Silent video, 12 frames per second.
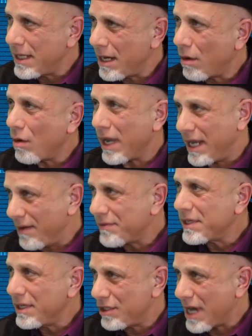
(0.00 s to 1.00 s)
their
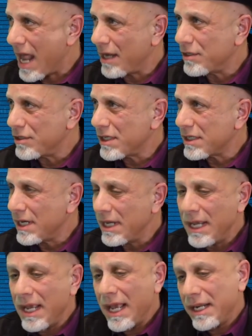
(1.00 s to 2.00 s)
gifts and challenges
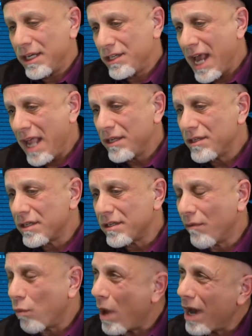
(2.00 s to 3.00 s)
the
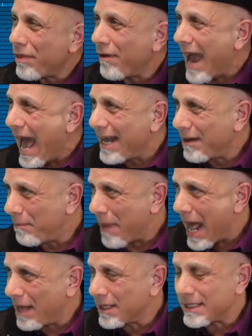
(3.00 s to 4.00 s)
challenges of where they're out of
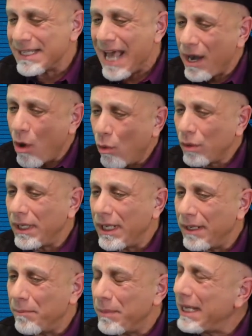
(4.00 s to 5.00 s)
balance, not
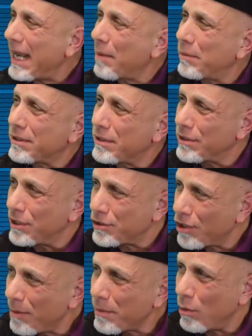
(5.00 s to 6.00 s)
only being able to
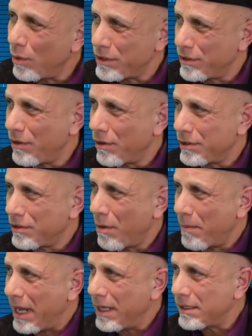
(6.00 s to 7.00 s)
determine which of those
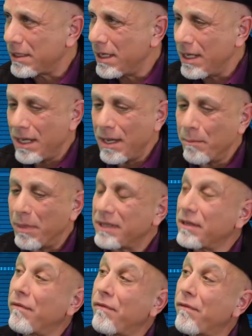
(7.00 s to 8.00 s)
domains,
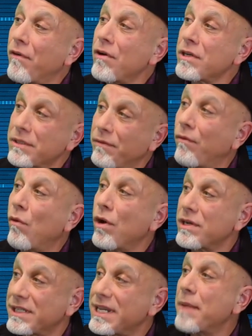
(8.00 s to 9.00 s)
but the first
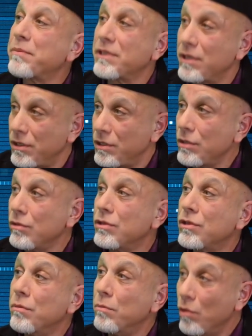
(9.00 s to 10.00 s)
4 steps
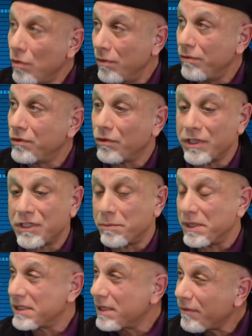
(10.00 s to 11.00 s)
to move towards
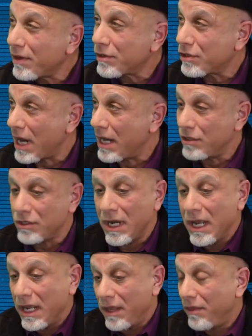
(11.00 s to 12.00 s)
specific change
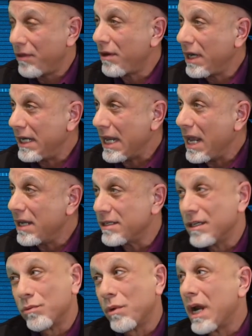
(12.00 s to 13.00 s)
in 30
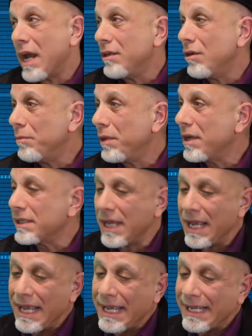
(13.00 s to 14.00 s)
days is what I do. Because
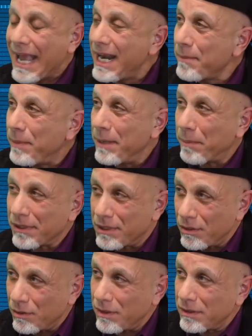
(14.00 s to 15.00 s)
getting people
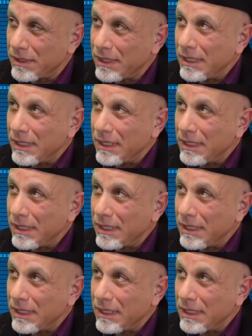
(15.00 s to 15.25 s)
to